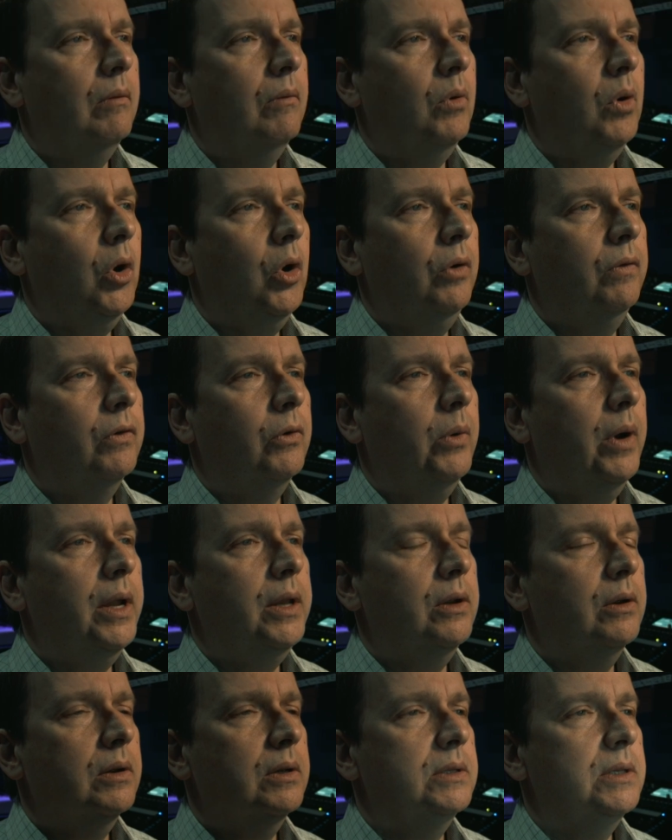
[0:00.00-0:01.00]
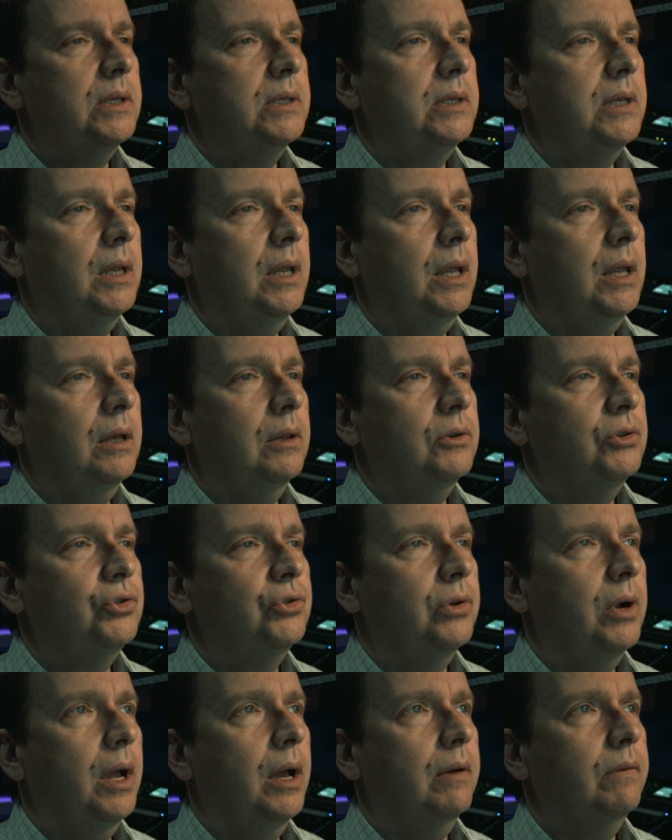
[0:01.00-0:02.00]
will overwrite your existing English
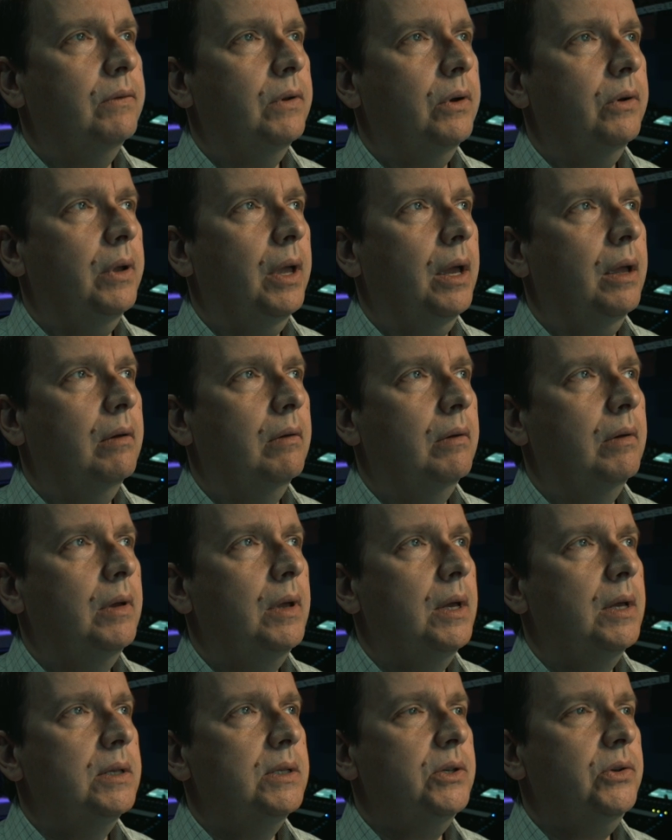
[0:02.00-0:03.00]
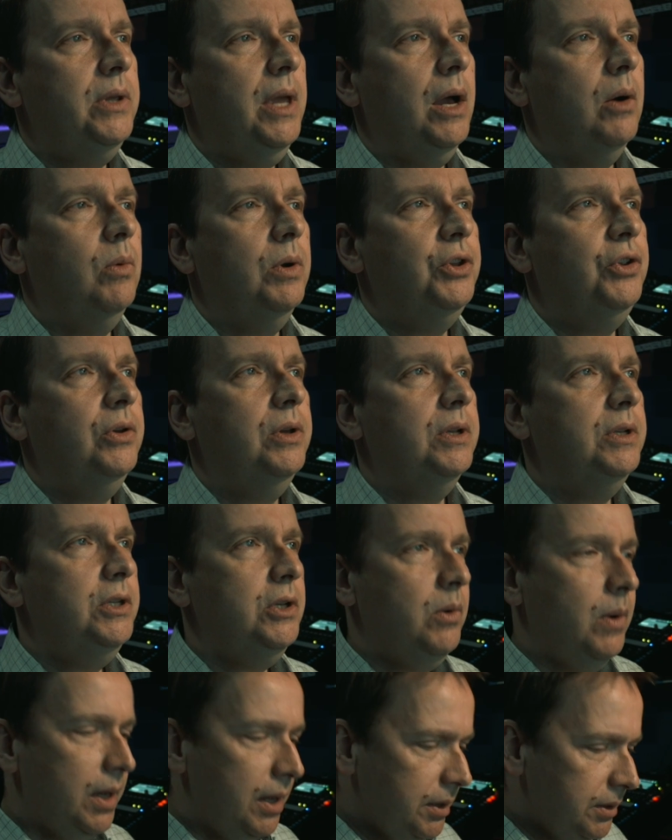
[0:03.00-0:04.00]
draft. Okay. So yeah, what you could
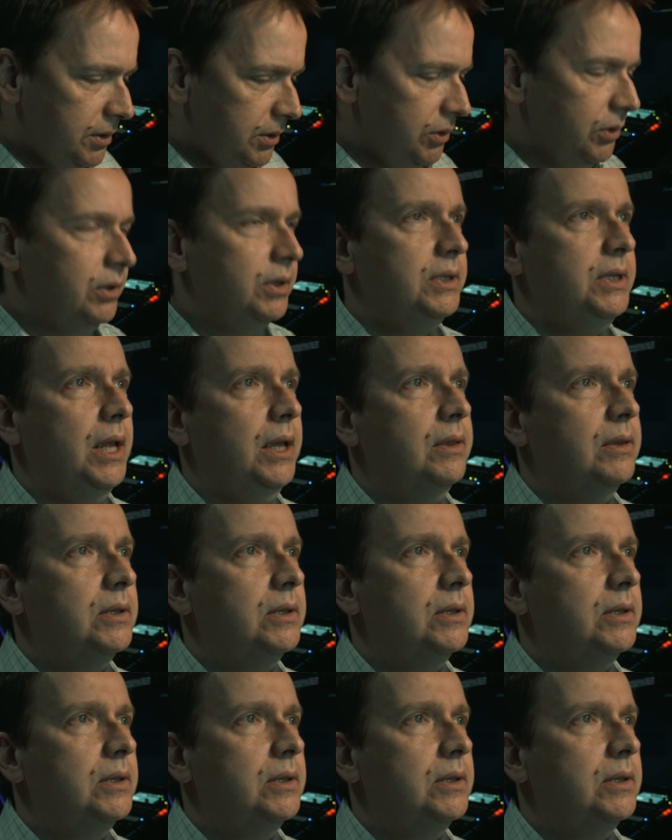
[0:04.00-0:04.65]
do is you could take